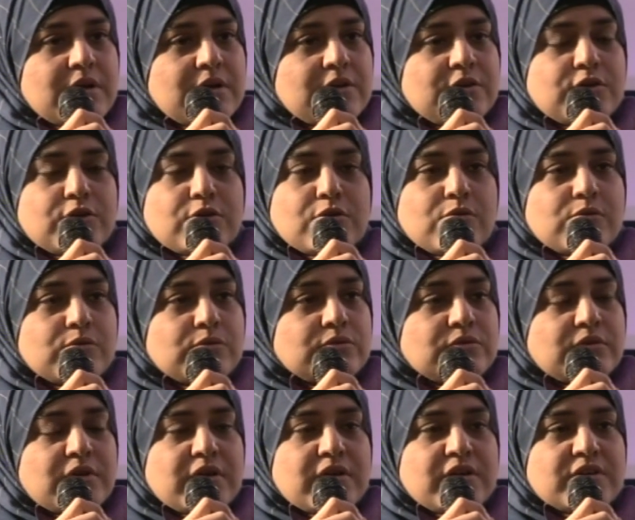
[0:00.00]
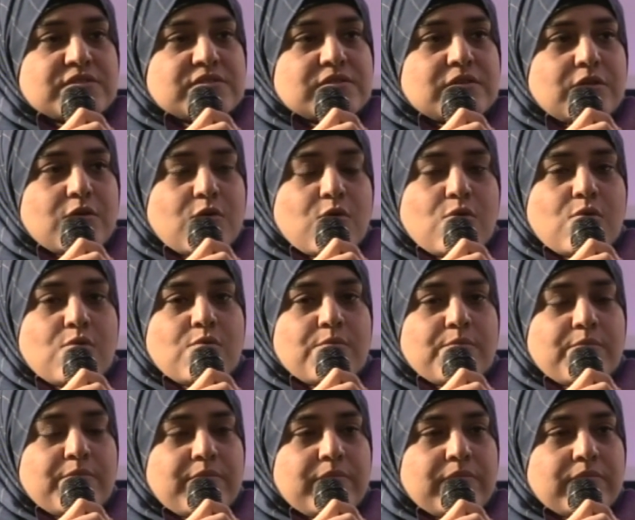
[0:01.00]
you know, there is no
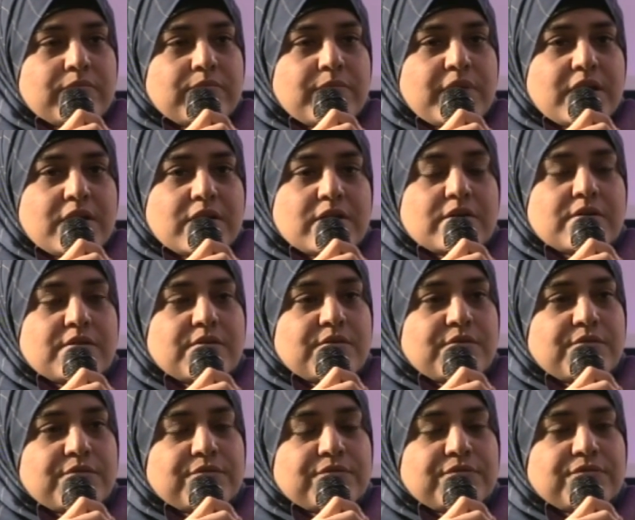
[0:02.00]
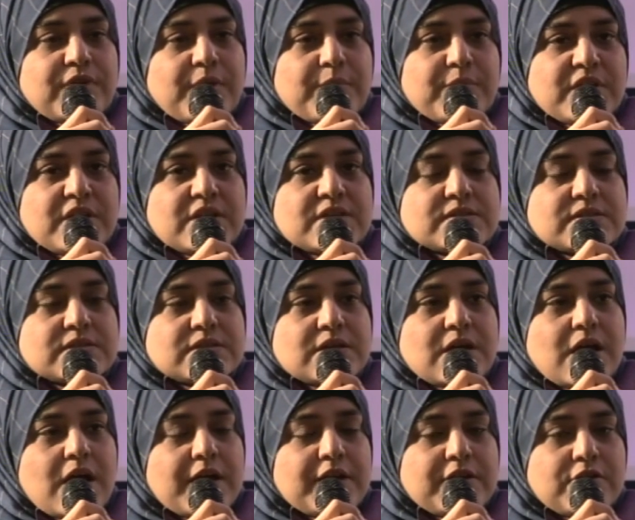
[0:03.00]
bigger feminist
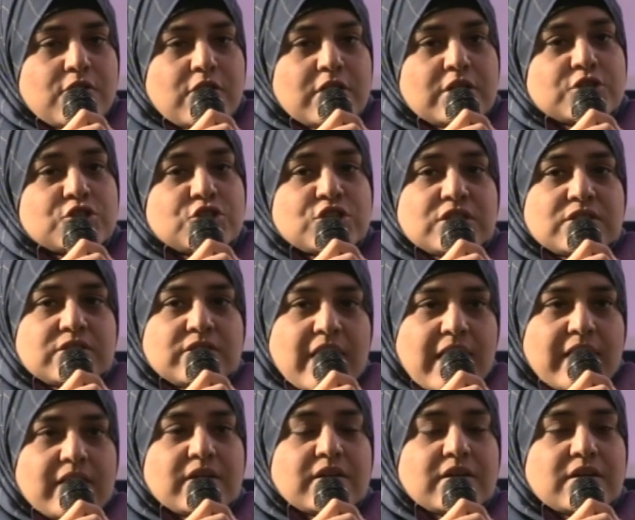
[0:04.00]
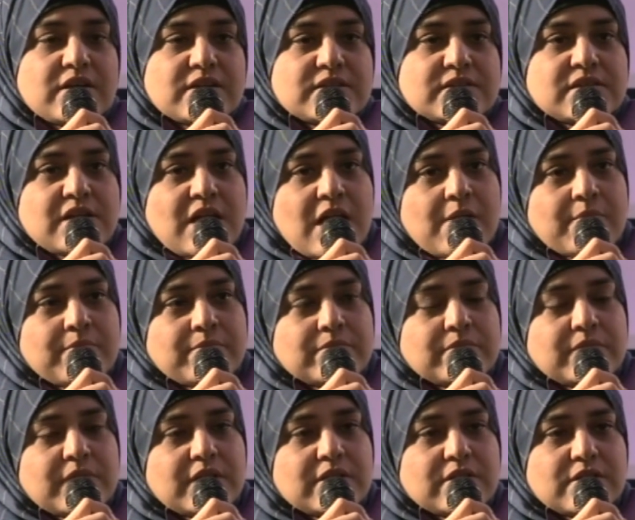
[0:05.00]
ideology than
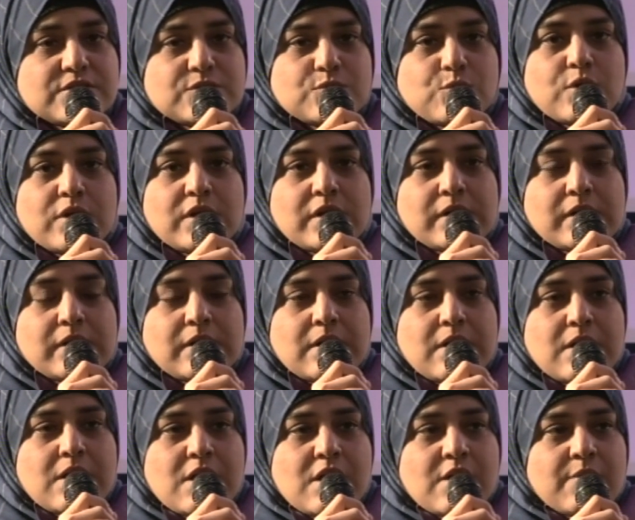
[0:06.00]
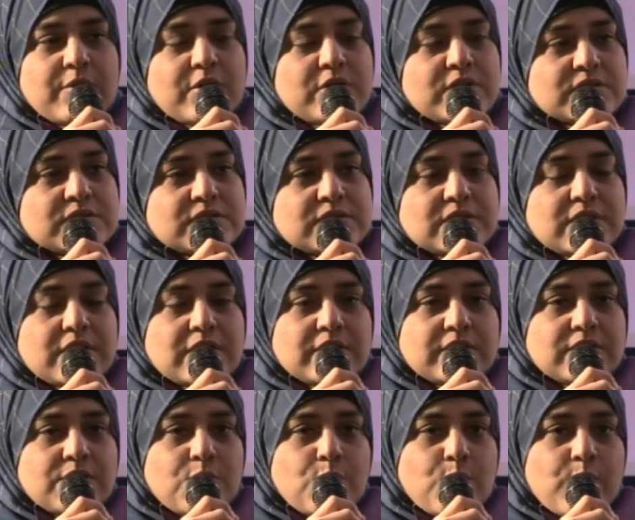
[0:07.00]
Islam in this world. Because
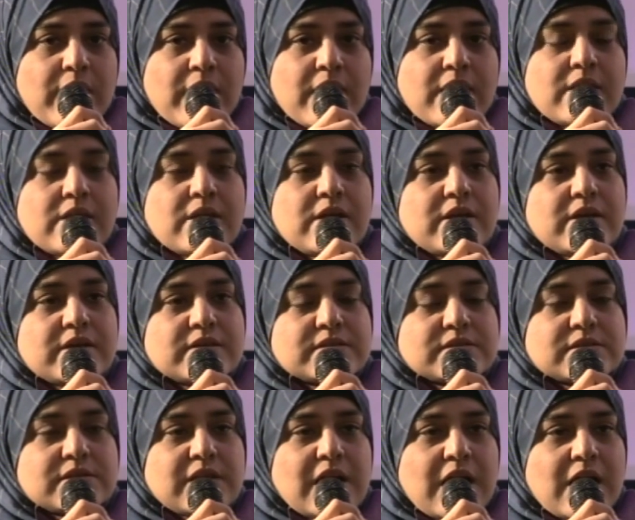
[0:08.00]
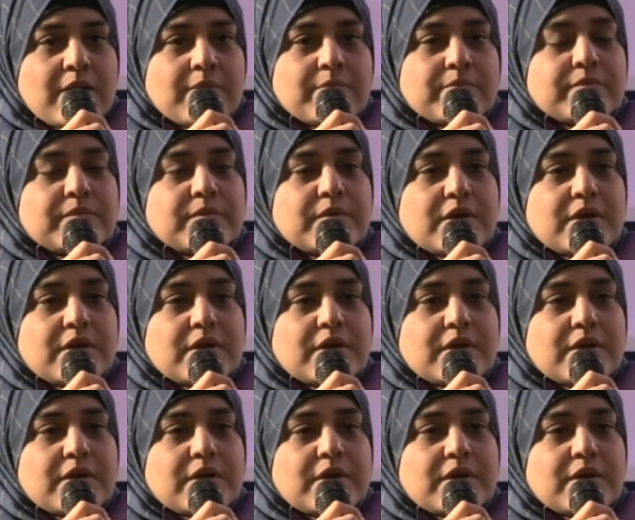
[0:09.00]
the way Islam